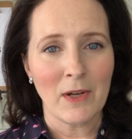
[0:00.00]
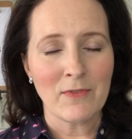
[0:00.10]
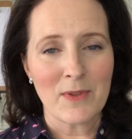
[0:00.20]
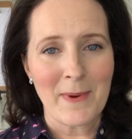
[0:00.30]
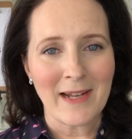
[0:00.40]

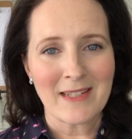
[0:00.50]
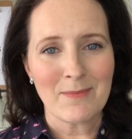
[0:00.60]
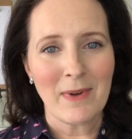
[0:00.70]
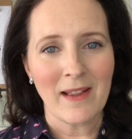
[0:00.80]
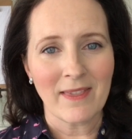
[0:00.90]
over the
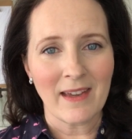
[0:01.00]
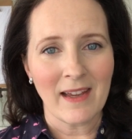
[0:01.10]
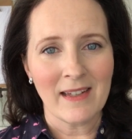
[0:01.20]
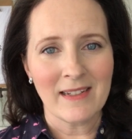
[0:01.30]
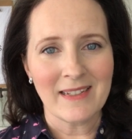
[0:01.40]
past month,
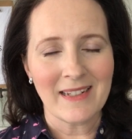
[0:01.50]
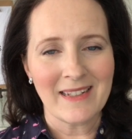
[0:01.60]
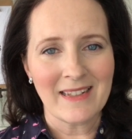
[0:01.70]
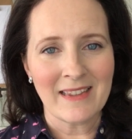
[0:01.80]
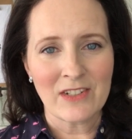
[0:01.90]
and
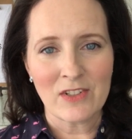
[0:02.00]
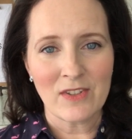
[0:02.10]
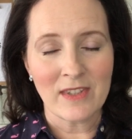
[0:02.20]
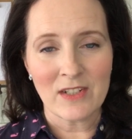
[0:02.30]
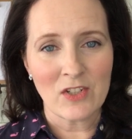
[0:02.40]

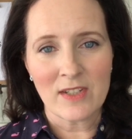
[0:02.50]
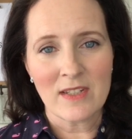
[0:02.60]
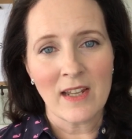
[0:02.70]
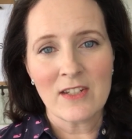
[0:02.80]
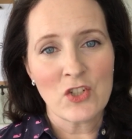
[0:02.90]
they're
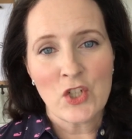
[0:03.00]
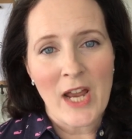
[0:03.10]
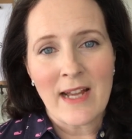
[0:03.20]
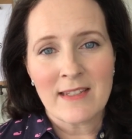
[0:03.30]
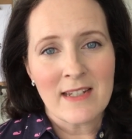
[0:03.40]
just not as
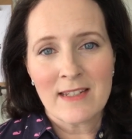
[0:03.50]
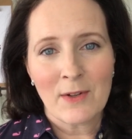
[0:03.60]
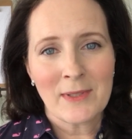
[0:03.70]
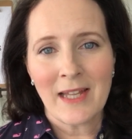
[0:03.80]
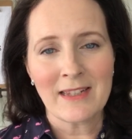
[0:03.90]
jazzy as
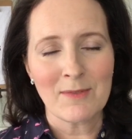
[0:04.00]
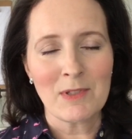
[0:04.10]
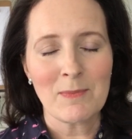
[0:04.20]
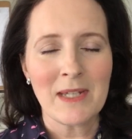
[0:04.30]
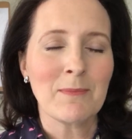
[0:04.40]
I would like
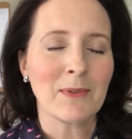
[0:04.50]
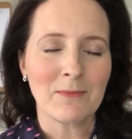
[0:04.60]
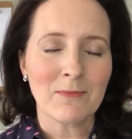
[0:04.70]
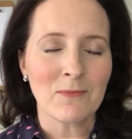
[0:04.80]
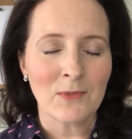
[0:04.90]
them to be, but
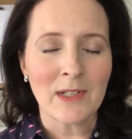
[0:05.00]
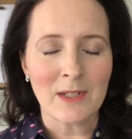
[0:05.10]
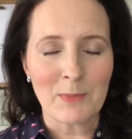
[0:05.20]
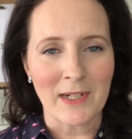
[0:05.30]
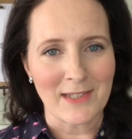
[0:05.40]
we're
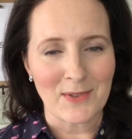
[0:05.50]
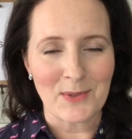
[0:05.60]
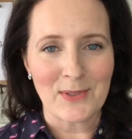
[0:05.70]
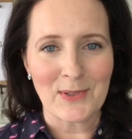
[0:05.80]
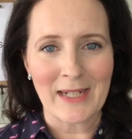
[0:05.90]
gonna press
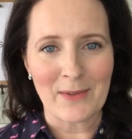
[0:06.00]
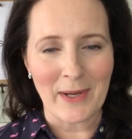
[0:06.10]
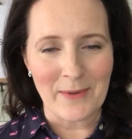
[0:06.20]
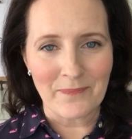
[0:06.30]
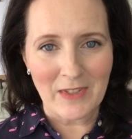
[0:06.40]
through and do it
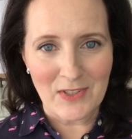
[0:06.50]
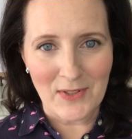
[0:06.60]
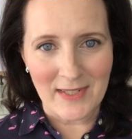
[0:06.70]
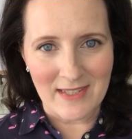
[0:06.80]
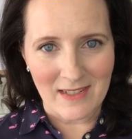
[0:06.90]
anyway.
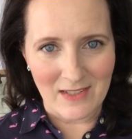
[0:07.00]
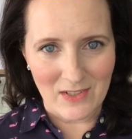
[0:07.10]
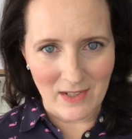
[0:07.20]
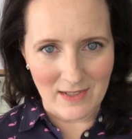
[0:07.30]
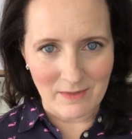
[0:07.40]
So let's get
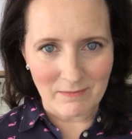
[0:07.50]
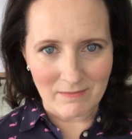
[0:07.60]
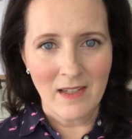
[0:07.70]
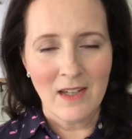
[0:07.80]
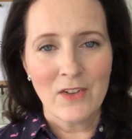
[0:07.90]
started.
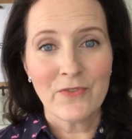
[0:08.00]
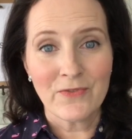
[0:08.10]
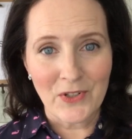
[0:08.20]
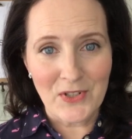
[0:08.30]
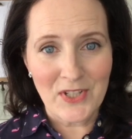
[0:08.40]

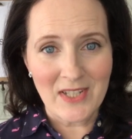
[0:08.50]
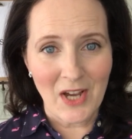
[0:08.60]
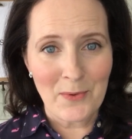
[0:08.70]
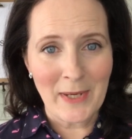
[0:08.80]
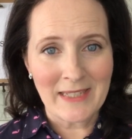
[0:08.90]
First
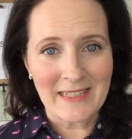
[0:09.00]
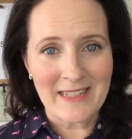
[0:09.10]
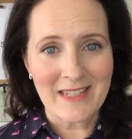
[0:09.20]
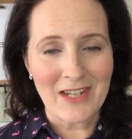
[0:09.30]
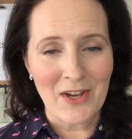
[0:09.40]
on my
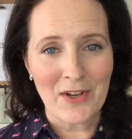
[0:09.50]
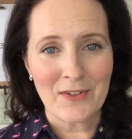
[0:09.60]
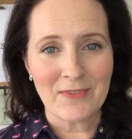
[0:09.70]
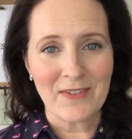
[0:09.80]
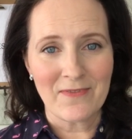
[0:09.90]
list
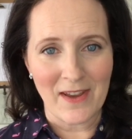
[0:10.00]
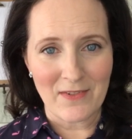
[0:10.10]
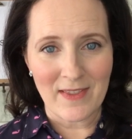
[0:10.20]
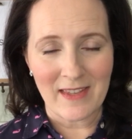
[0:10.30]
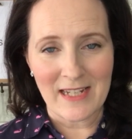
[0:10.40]
of
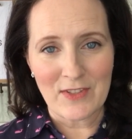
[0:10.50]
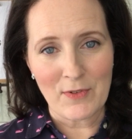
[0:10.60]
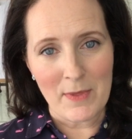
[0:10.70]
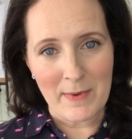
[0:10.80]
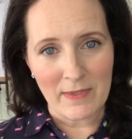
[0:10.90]
favorite things
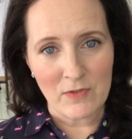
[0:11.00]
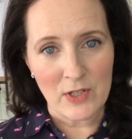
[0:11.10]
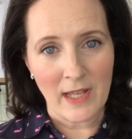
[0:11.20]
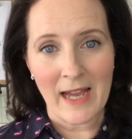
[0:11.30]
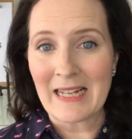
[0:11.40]
from the month of
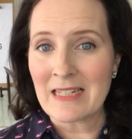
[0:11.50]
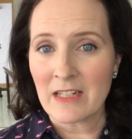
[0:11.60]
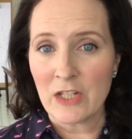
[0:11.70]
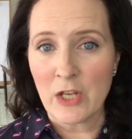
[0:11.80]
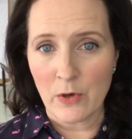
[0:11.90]
July is
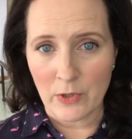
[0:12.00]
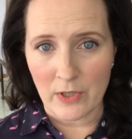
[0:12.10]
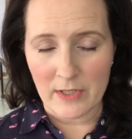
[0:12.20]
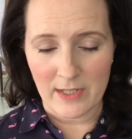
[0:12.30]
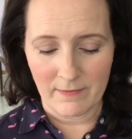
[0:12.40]
a
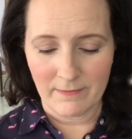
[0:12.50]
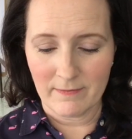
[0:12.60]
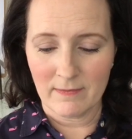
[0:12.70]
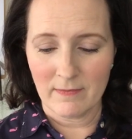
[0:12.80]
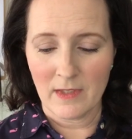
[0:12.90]
yogurt.
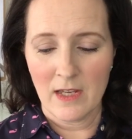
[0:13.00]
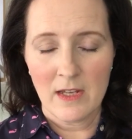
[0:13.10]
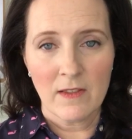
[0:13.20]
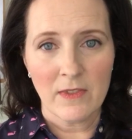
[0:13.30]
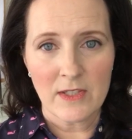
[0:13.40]

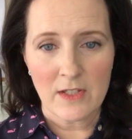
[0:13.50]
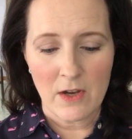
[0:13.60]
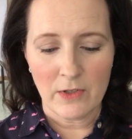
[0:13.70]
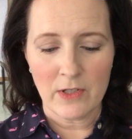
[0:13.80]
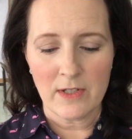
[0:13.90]
This
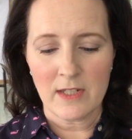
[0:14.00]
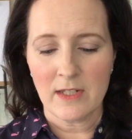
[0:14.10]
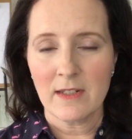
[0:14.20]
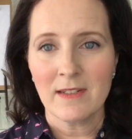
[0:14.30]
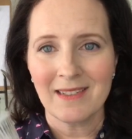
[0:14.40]

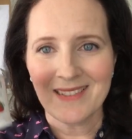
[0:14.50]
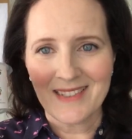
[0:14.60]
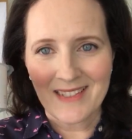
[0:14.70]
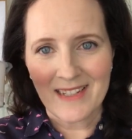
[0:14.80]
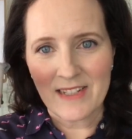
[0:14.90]
yogurt
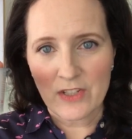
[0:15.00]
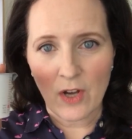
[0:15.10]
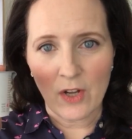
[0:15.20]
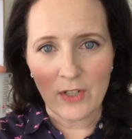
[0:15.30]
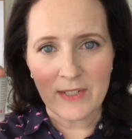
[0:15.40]
is
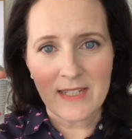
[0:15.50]
called